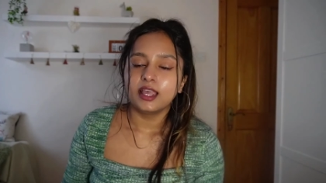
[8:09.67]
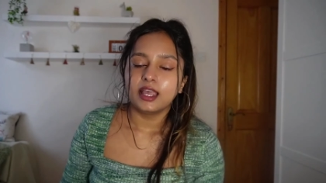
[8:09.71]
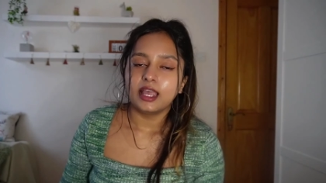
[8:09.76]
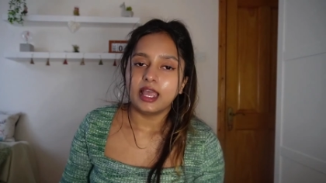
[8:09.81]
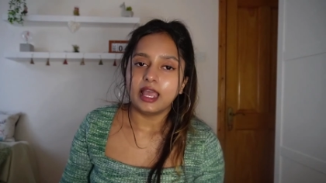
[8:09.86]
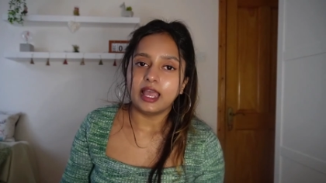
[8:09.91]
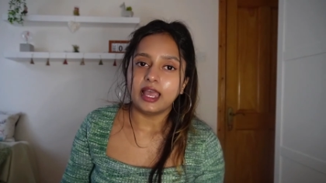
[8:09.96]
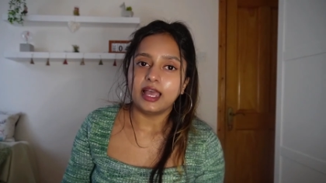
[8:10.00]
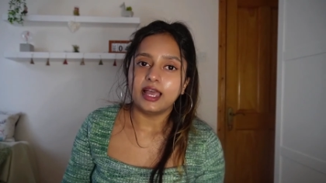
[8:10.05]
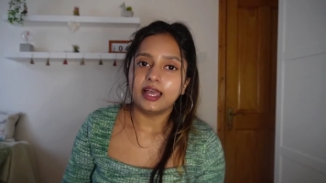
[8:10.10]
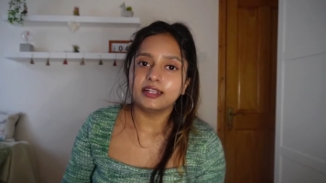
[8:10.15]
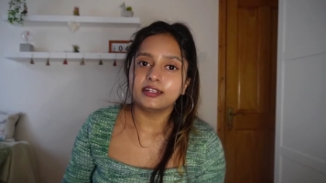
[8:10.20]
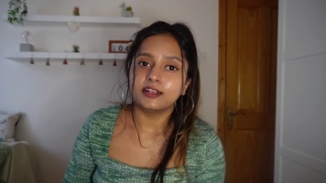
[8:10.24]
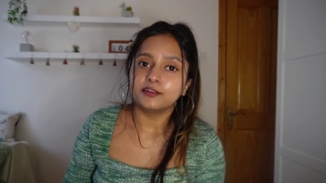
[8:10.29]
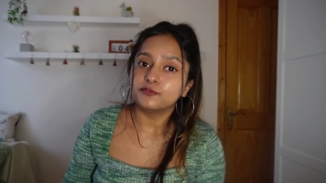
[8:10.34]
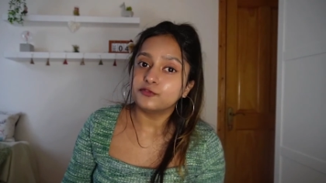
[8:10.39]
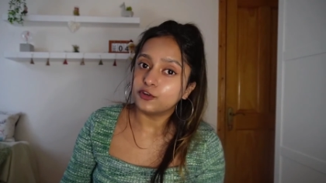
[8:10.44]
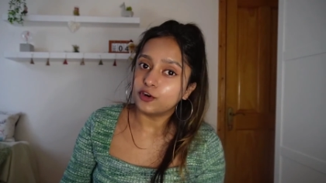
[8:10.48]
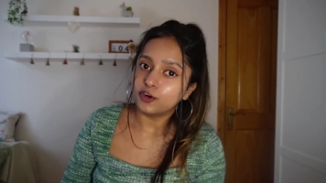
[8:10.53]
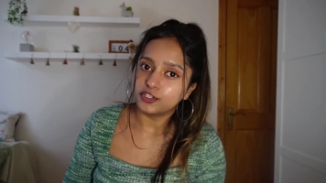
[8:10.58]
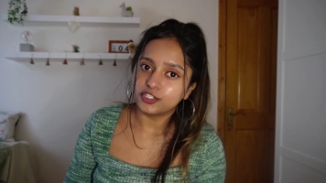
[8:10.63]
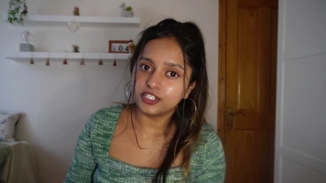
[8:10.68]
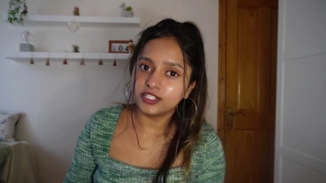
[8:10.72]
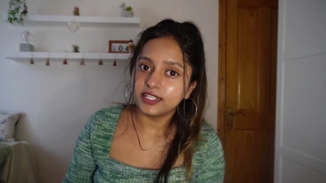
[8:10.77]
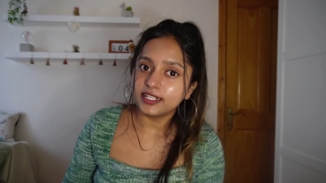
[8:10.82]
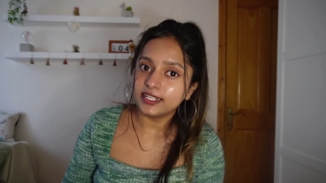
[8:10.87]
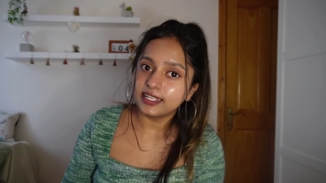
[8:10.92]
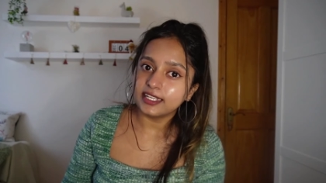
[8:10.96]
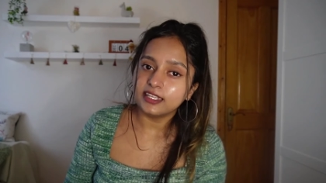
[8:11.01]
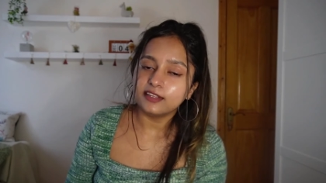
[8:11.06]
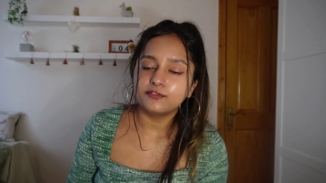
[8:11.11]
And
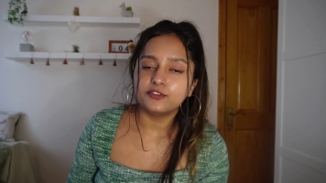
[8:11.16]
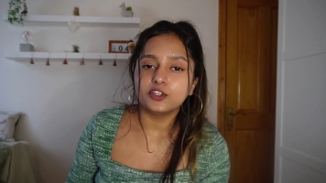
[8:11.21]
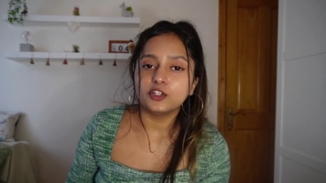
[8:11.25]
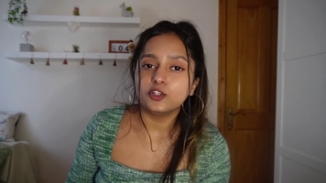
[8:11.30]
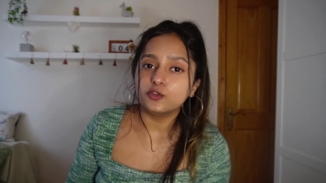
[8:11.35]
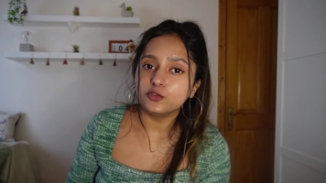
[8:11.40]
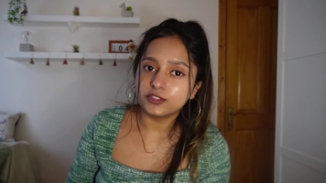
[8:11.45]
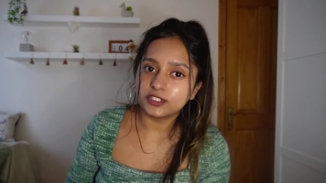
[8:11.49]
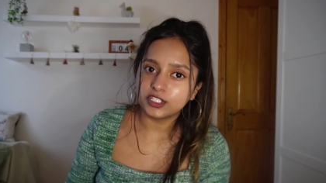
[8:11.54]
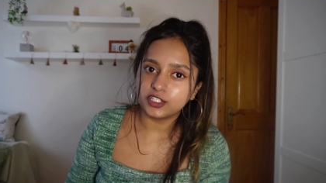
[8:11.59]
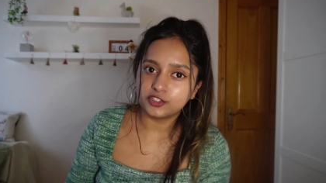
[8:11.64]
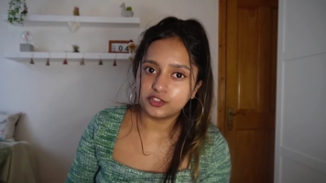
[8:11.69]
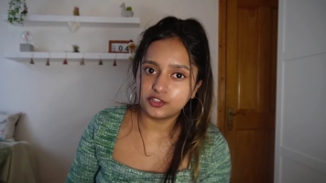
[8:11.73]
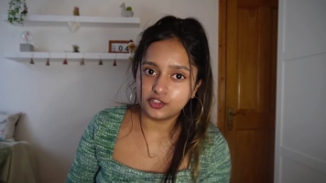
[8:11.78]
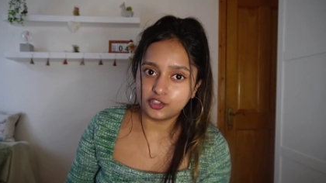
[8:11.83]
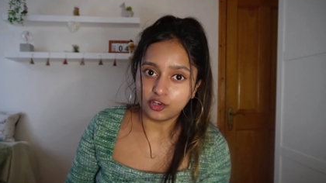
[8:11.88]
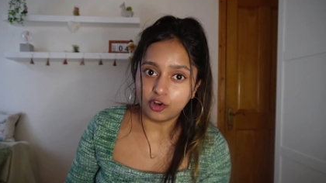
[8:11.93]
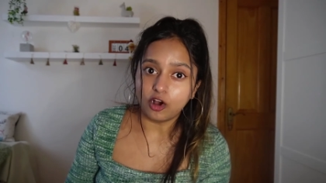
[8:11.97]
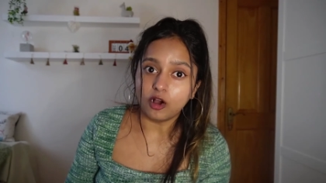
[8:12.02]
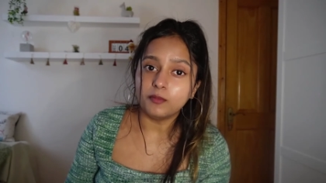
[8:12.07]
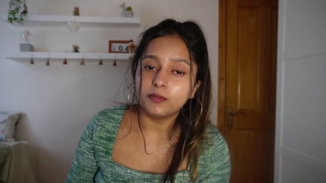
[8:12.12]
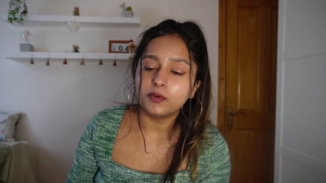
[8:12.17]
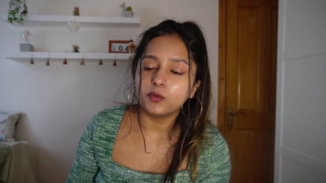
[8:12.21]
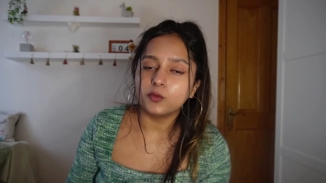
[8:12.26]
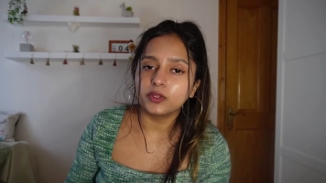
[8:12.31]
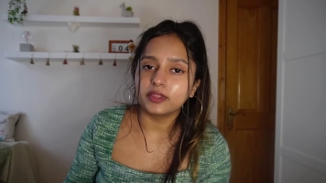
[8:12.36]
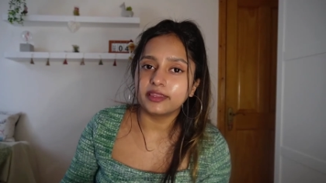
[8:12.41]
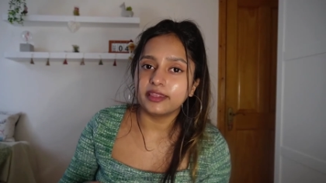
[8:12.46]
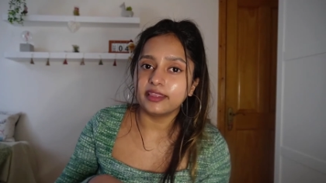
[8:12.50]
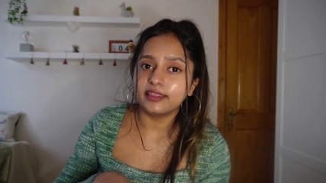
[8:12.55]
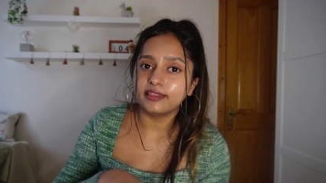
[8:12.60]
unfortunately, if you lose your job
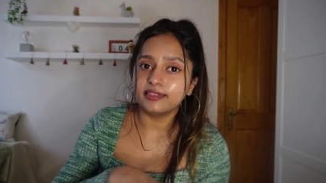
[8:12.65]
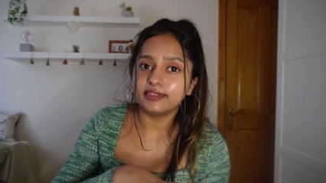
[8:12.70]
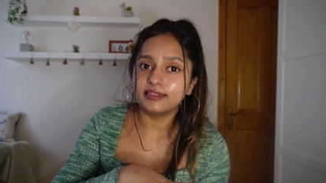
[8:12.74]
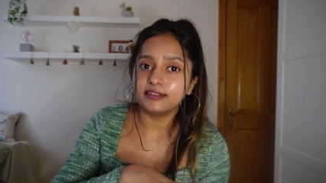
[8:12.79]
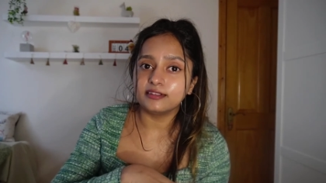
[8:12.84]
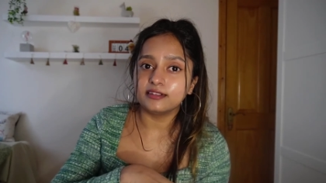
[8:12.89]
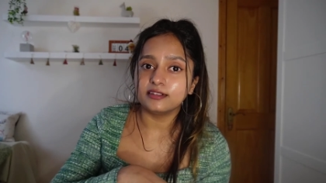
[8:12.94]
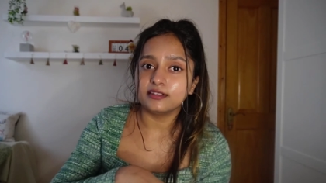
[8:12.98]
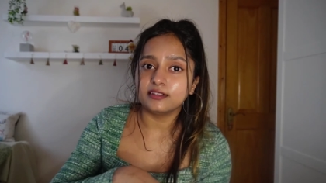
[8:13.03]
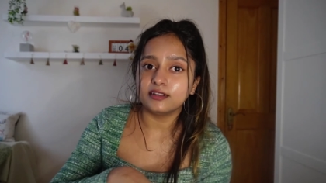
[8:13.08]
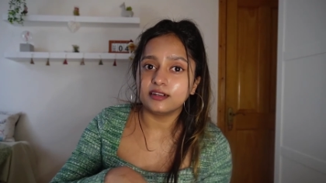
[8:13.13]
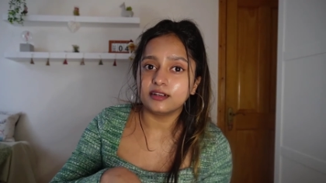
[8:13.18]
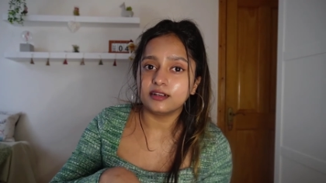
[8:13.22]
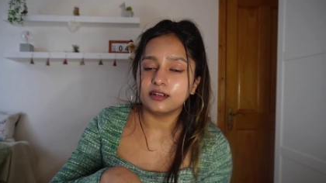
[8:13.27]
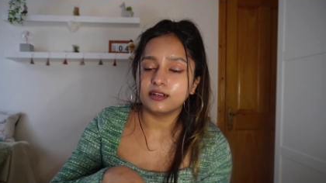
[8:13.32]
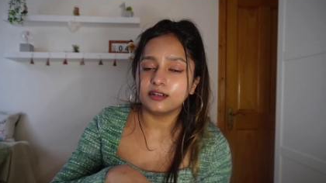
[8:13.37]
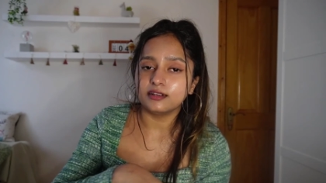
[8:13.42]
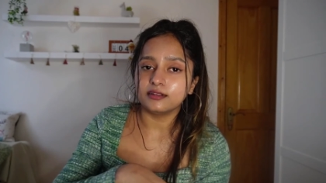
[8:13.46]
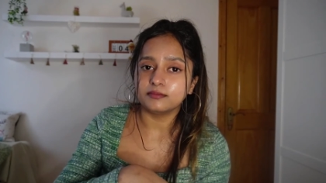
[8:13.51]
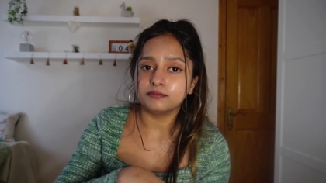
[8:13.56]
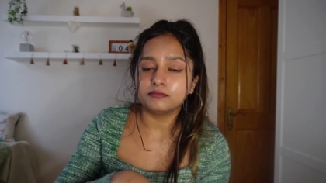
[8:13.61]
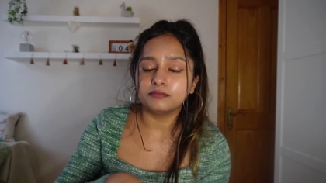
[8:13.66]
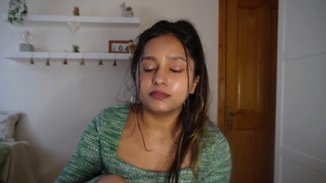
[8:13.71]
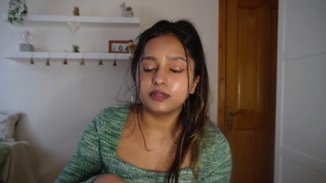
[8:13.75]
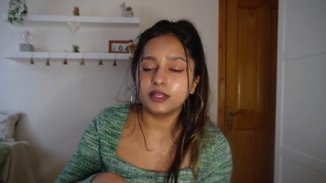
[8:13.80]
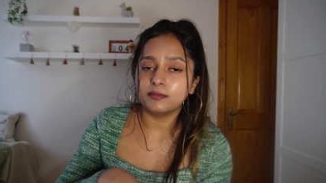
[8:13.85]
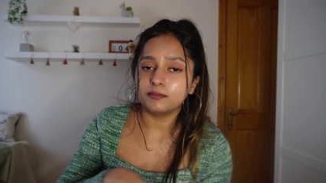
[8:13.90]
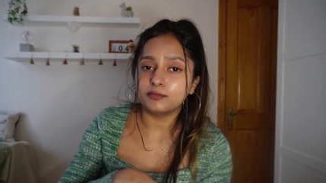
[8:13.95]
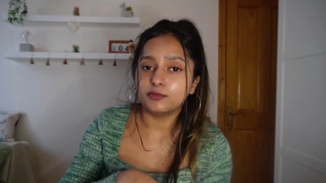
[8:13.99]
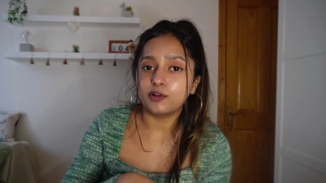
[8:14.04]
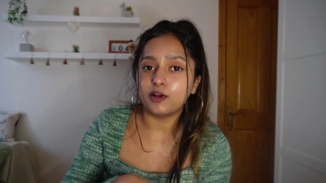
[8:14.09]
within the
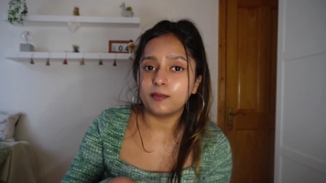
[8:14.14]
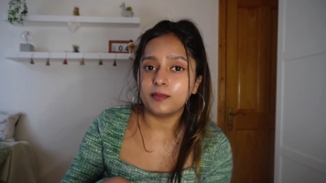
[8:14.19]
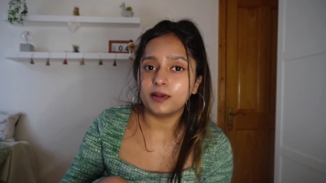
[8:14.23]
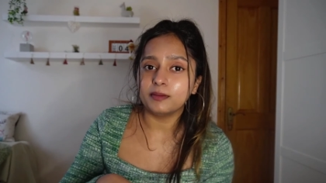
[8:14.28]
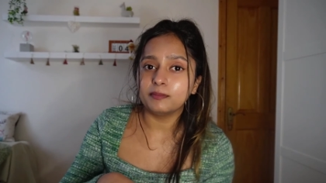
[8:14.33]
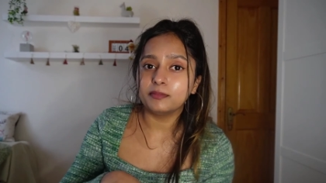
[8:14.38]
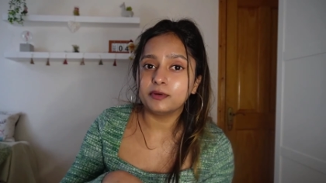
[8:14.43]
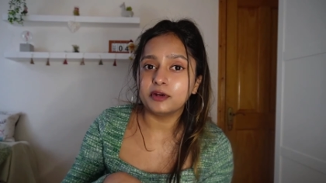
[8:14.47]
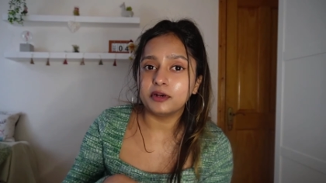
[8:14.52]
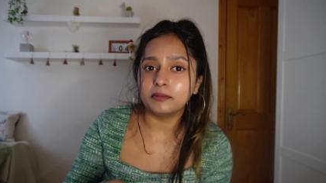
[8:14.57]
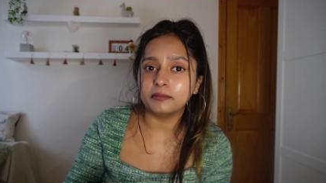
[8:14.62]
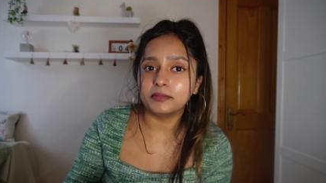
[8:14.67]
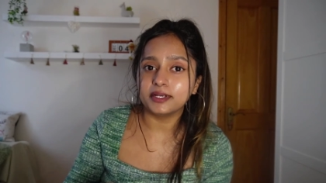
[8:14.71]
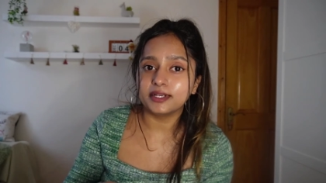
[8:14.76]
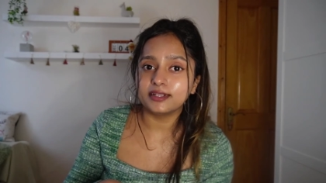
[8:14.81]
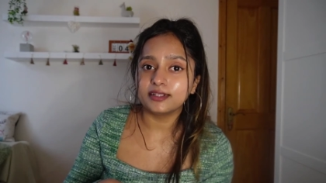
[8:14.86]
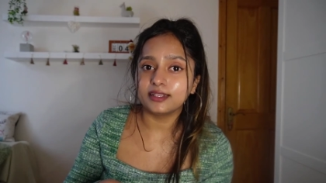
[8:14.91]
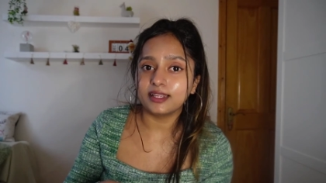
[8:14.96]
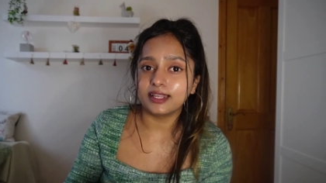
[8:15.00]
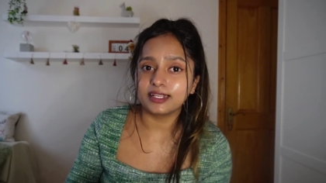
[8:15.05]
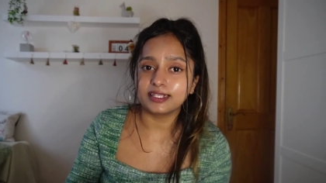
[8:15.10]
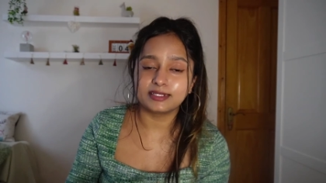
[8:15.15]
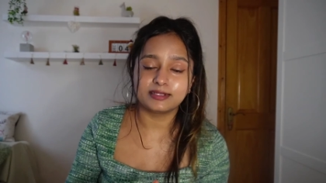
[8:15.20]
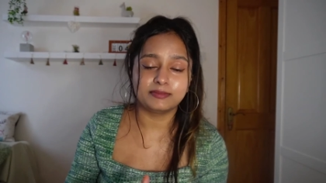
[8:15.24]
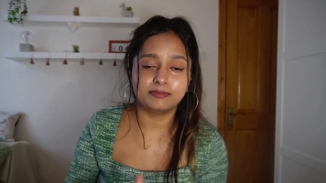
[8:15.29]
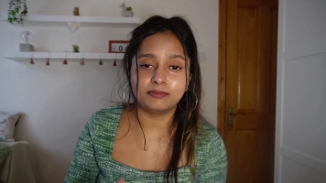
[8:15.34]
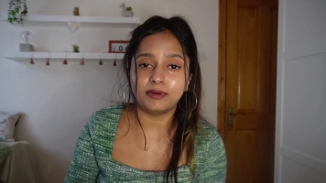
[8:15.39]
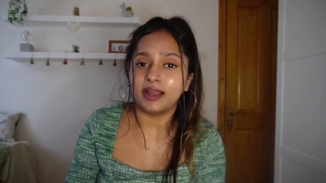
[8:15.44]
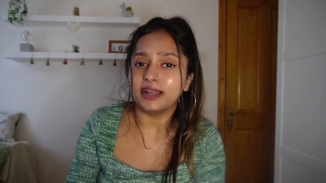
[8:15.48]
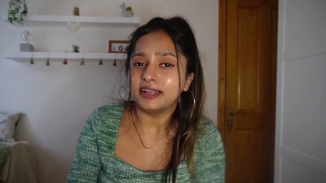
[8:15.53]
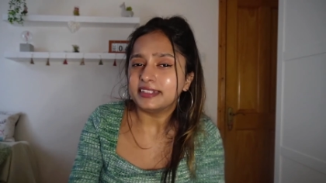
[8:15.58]
employment permit
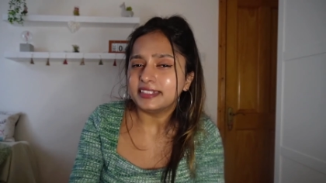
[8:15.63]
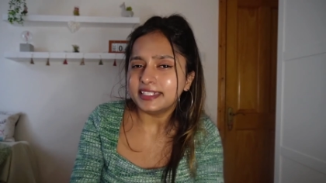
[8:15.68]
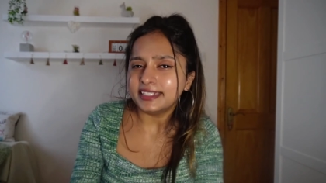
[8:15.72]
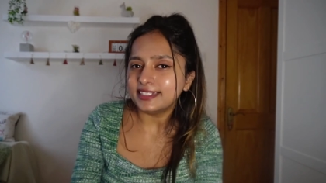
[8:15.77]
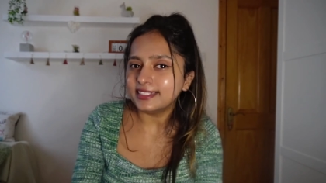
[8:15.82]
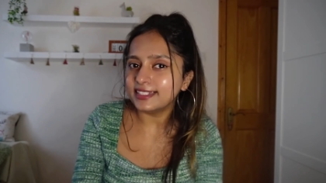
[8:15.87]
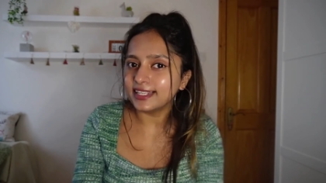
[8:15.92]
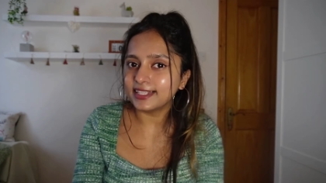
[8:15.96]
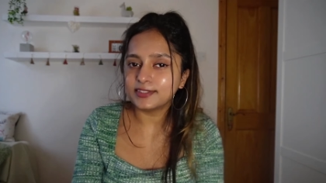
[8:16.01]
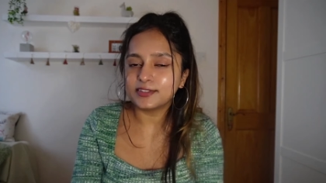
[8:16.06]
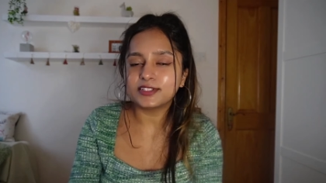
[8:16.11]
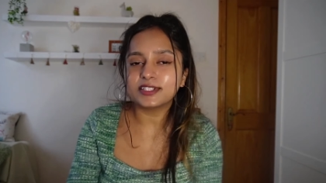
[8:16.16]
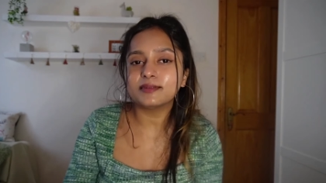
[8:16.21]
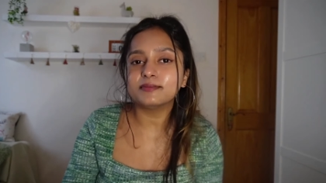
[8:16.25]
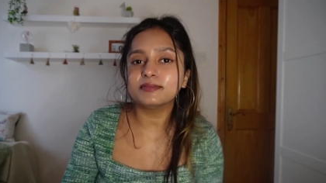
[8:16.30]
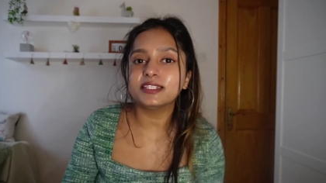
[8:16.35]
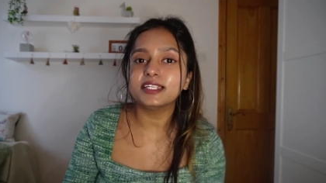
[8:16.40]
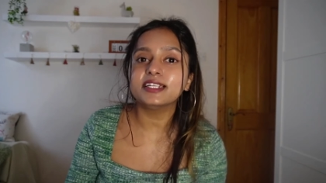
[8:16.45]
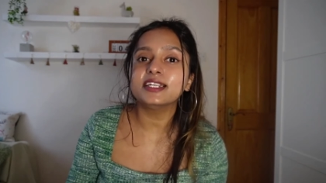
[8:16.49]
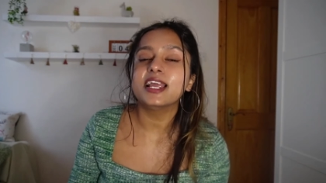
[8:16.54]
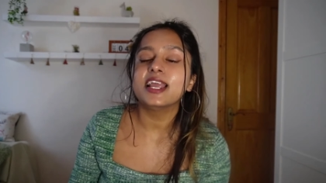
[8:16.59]
expiry date or something,